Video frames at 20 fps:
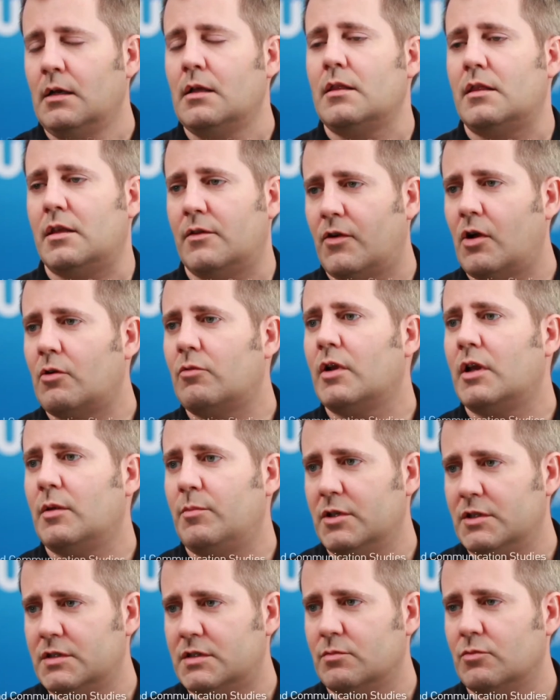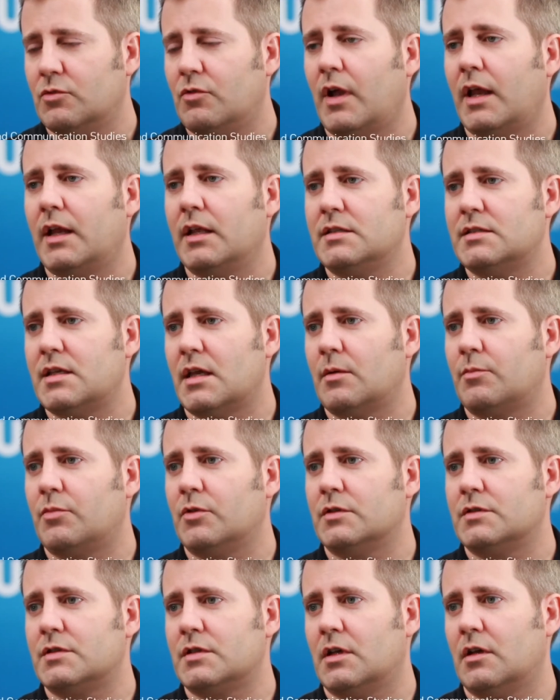There have already been some great
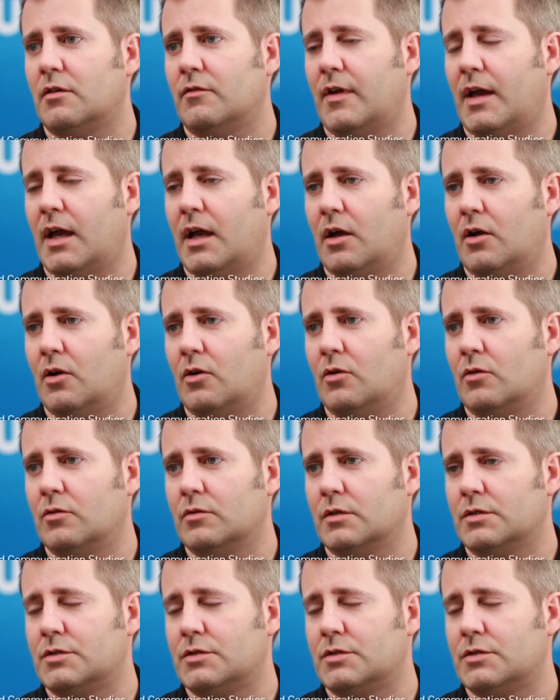examples of how